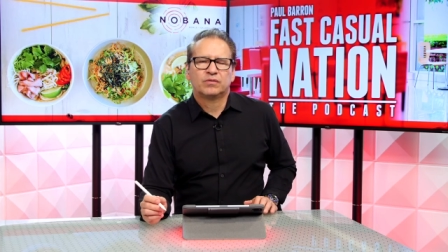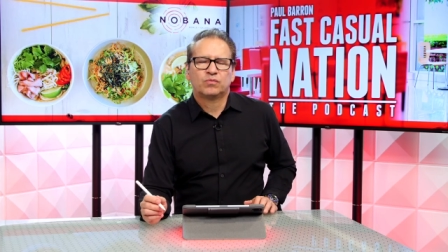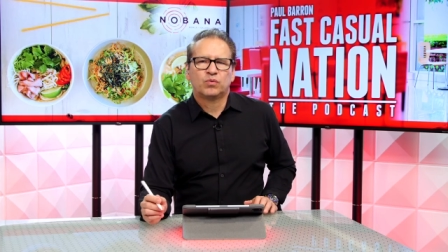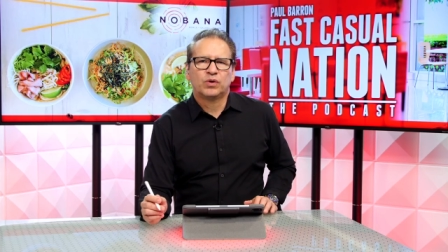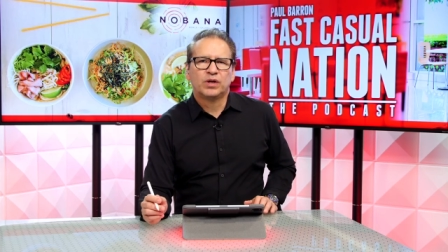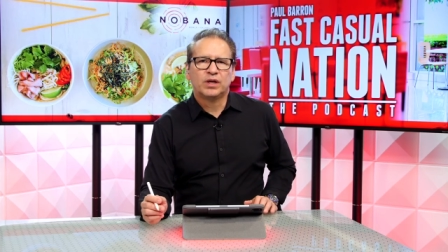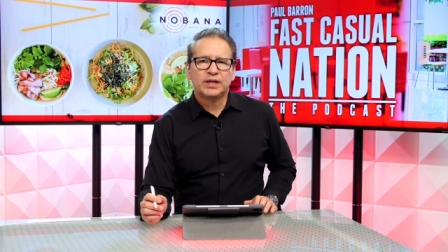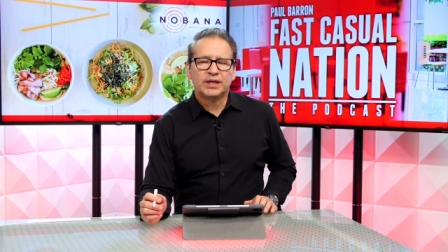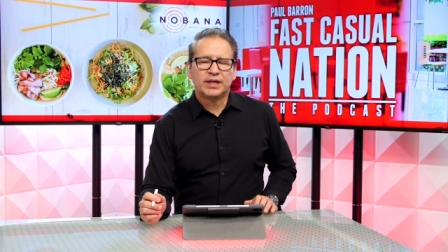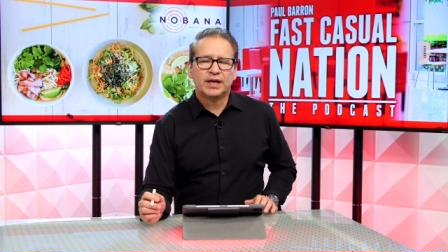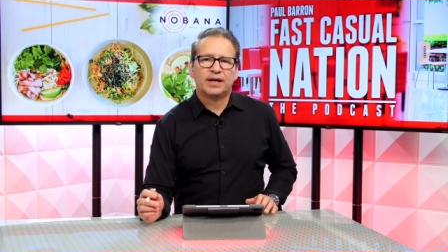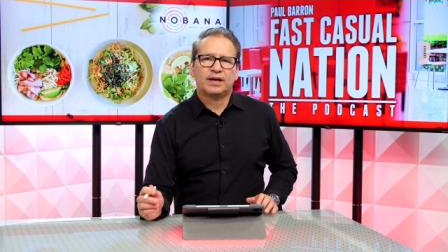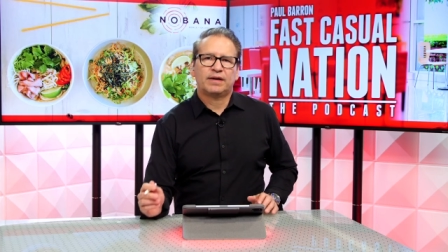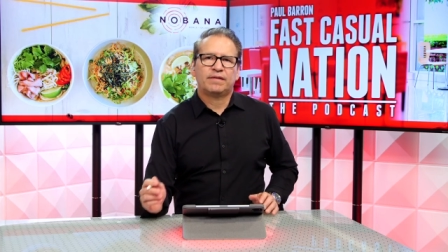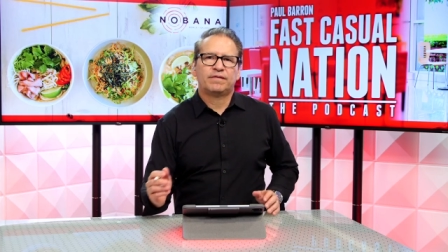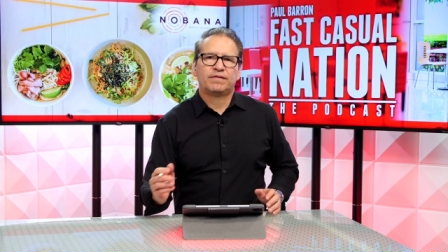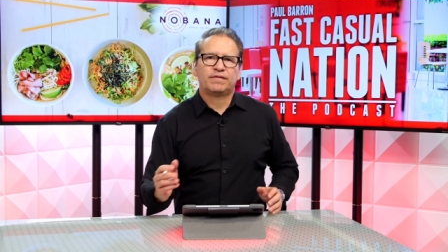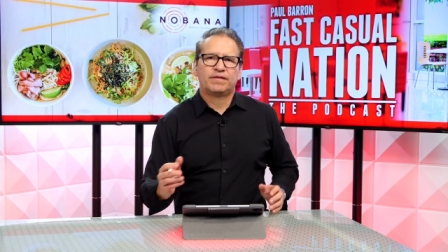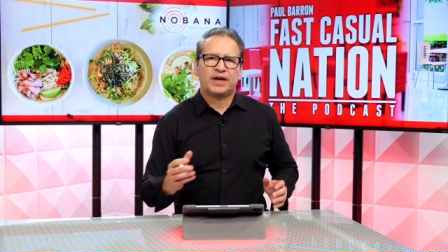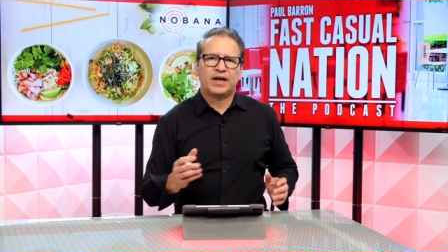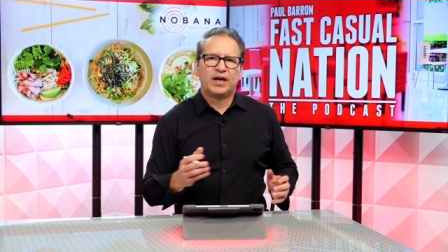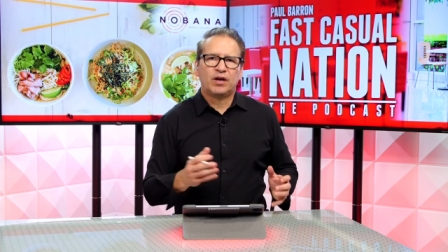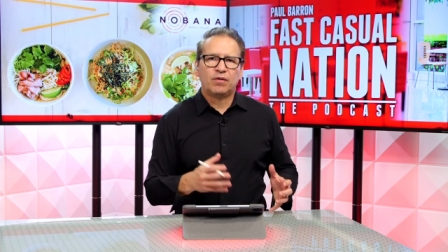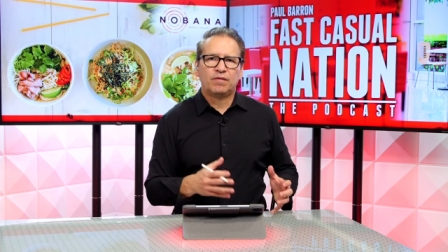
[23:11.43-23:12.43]
really kind
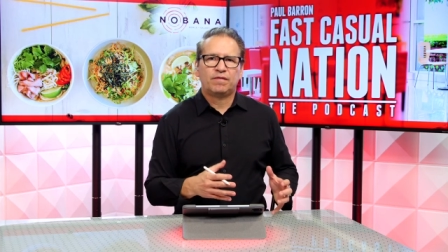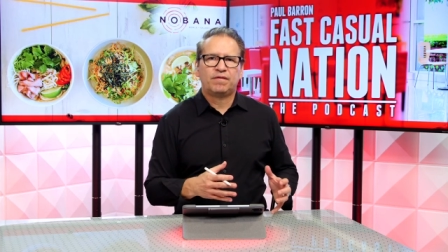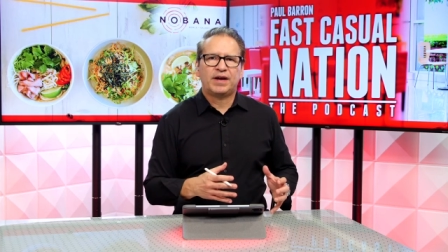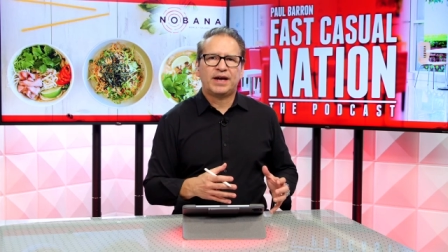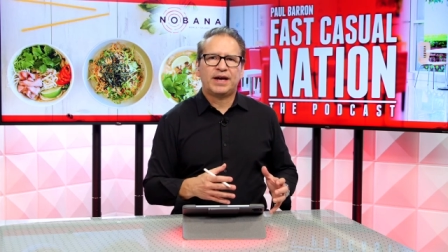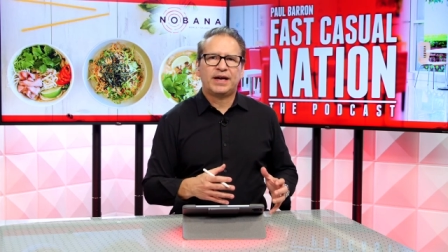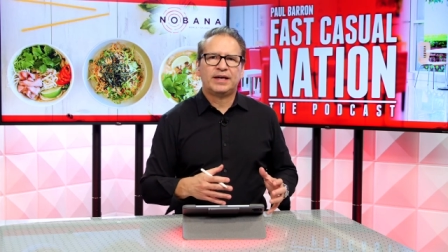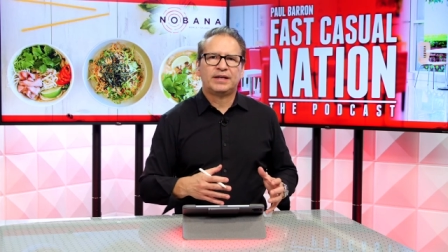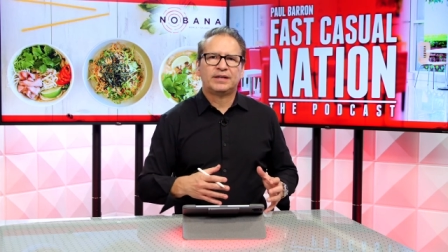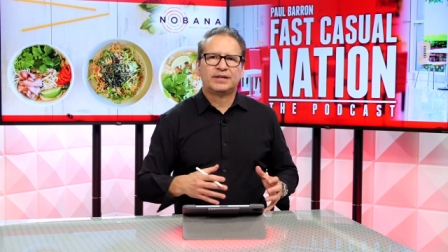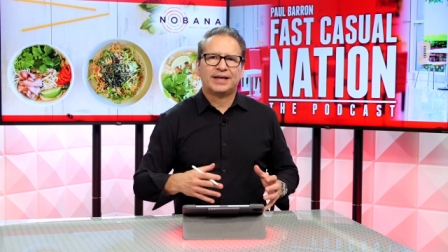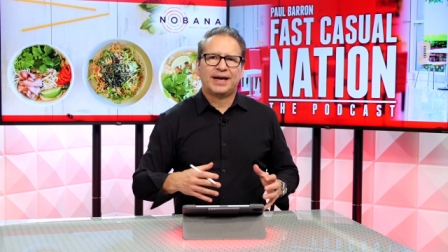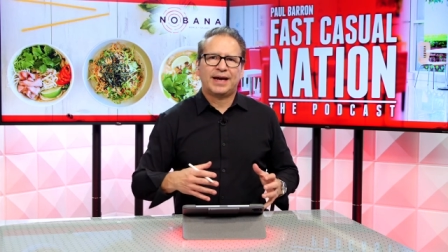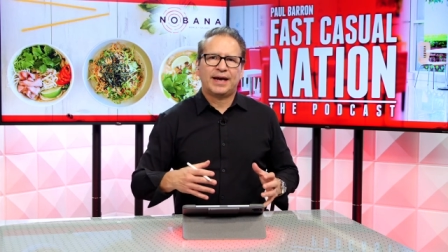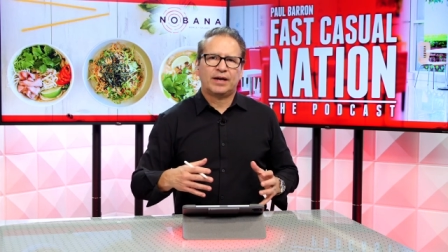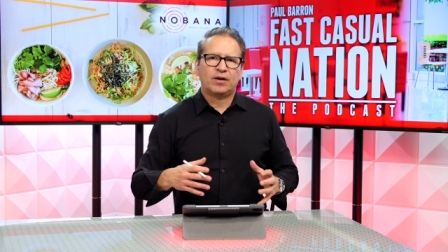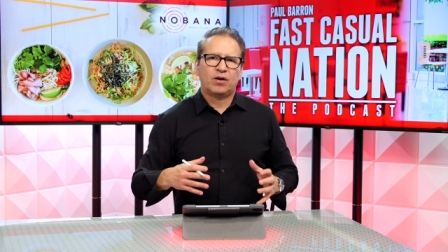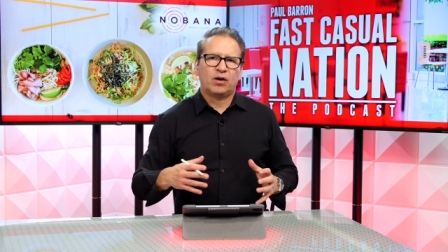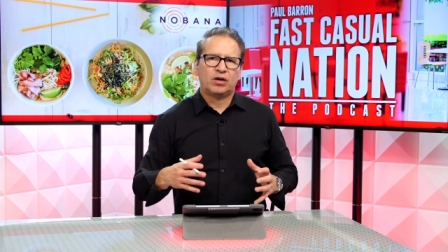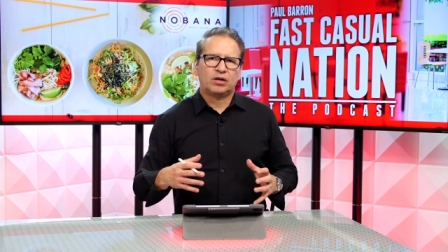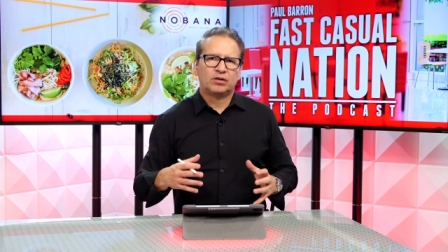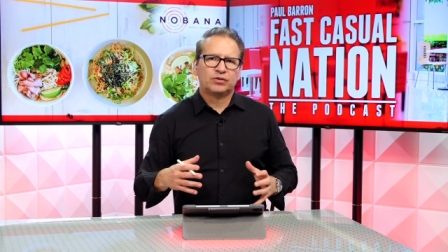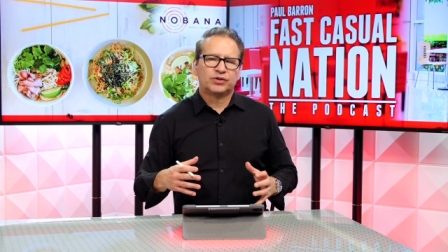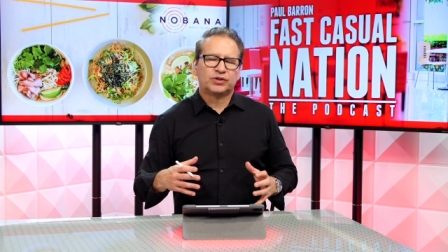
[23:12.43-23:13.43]
of innovate
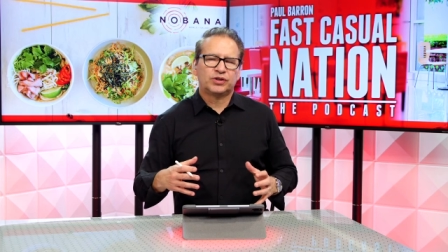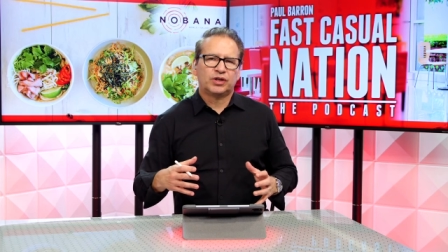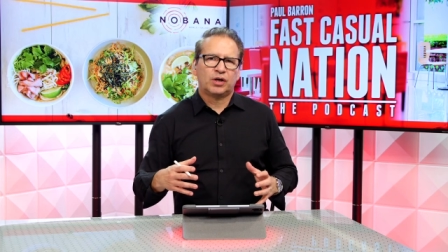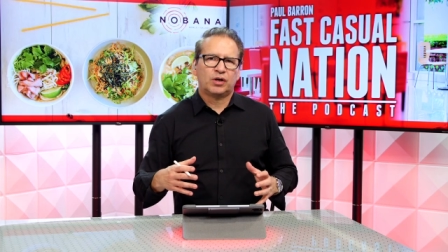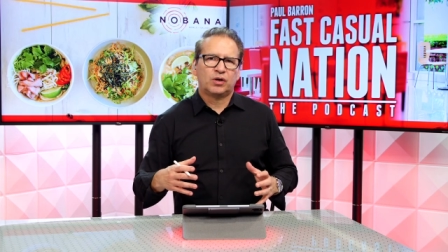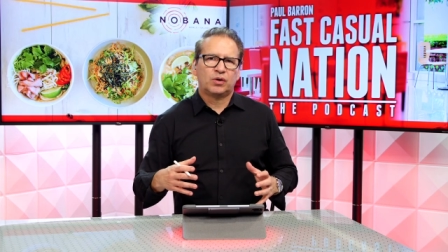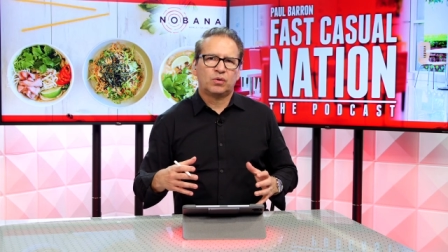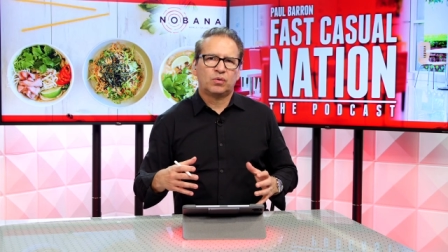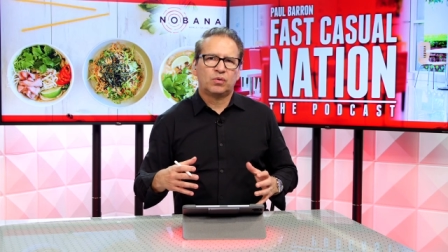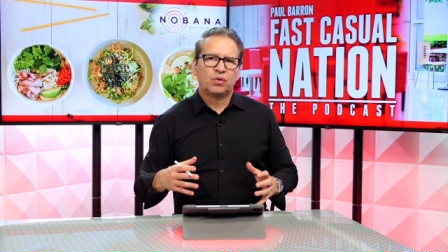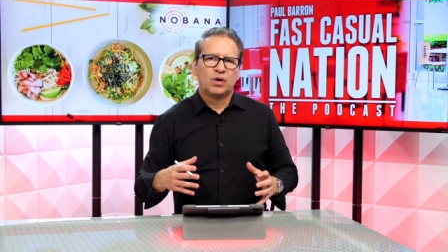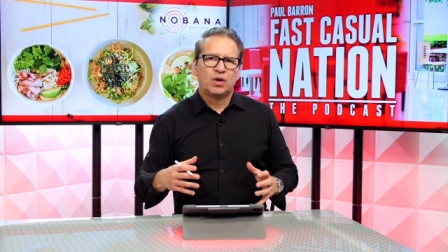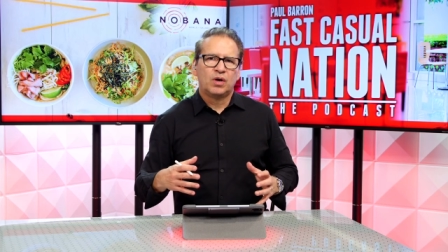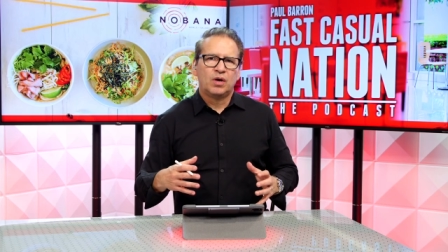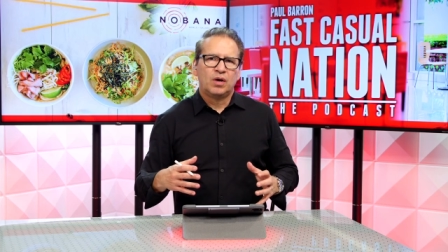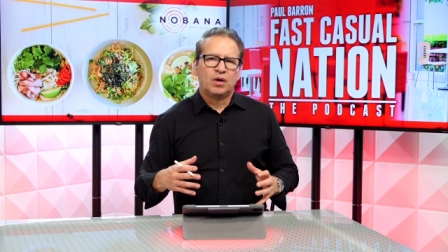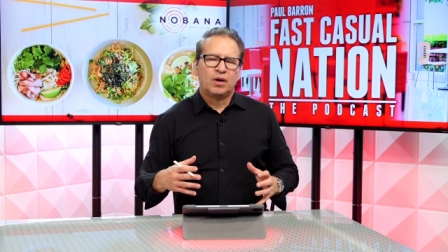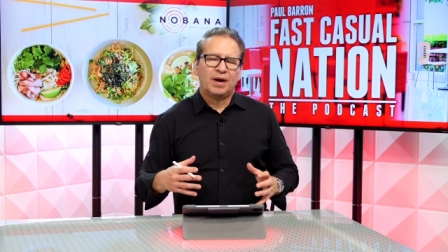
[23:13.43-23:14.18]
and also